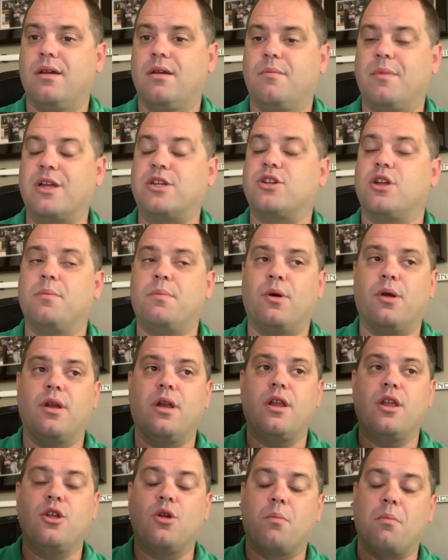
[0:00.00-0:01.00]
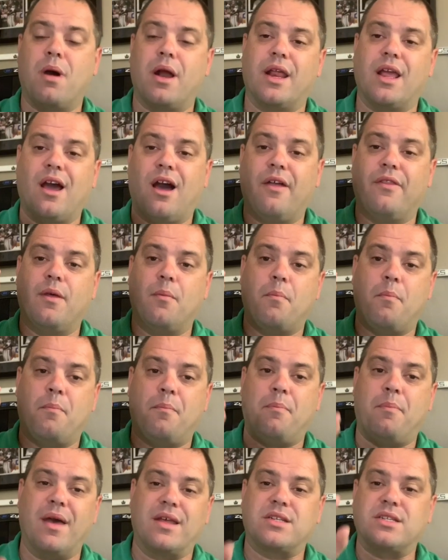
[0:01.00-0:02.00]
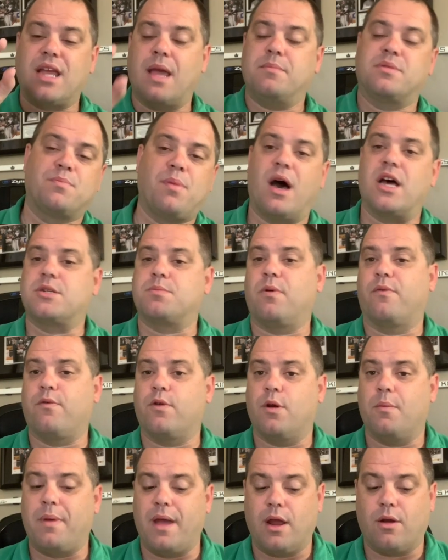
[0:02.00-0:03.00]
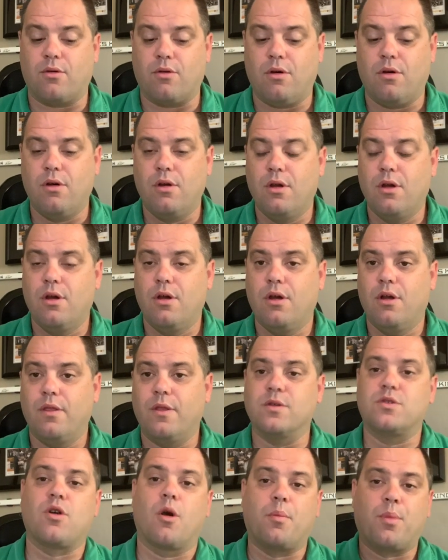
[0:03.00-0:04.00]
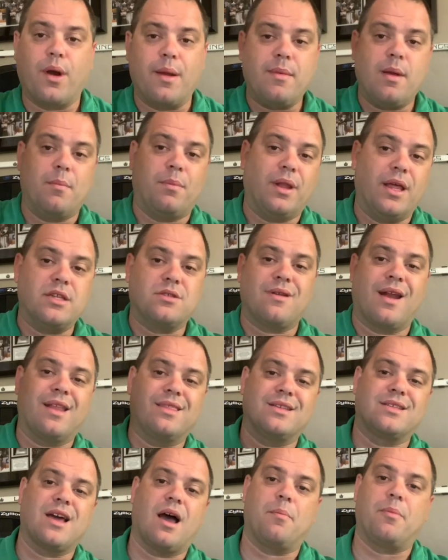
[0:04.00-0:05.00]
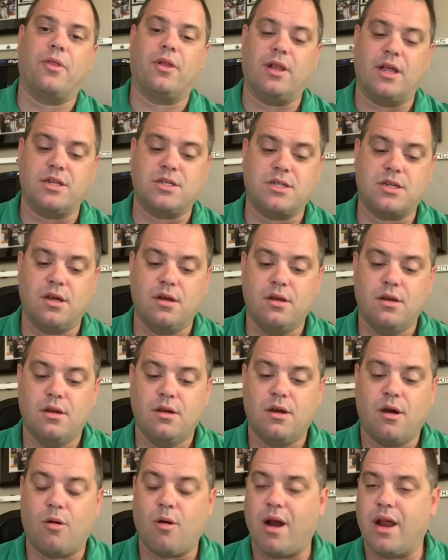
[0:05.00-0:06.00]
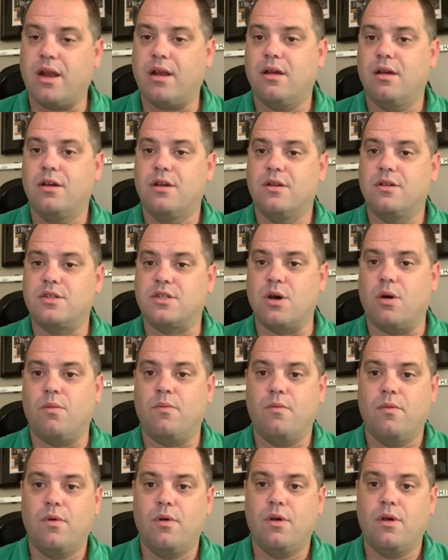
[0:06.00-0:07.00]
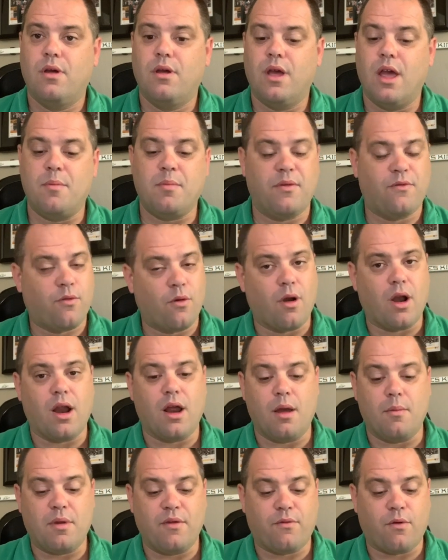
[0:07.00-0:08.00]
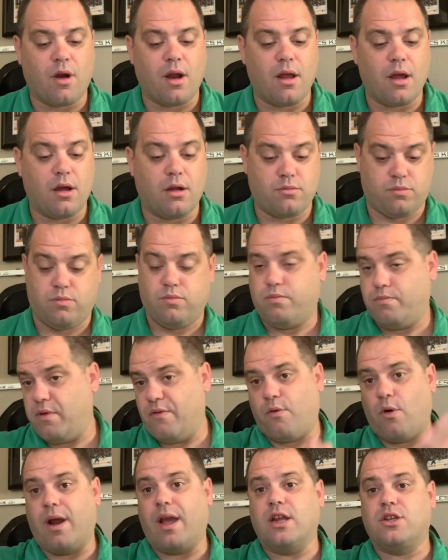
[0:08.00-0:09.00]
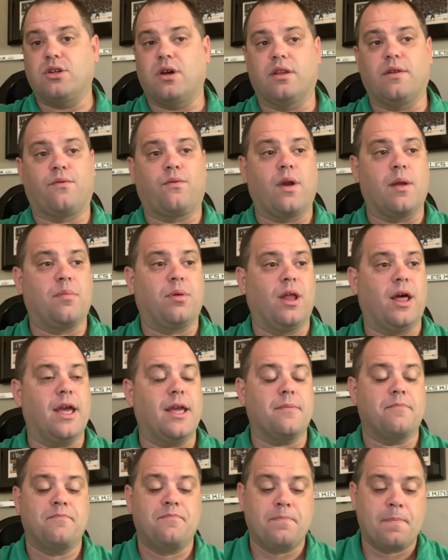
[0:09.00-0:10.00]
make sure you put your money on the best games possible for your bankroll. Those are our premium plays right at the top of the list, all right? So, and before I get you on the free play,